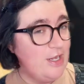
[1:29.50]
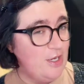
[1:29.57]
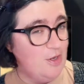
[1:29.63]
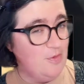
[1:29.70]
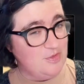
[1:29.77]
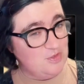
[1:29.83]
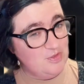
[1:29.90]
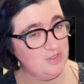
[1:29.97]
here.
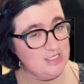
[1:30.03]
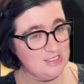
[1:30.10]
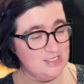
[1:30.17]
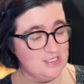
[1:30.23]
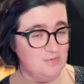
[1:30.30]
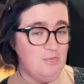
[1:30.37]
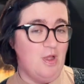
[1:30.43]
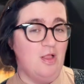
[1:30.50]
Between this and
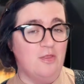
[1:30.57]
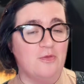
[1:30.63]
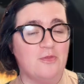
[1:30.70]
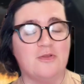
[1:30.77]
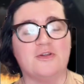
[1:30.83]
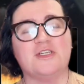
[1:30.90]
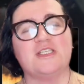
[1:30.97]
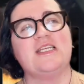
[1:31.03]
Apollo
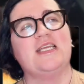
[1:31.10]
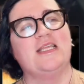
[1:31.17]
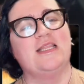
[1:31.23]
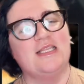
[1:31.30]
13,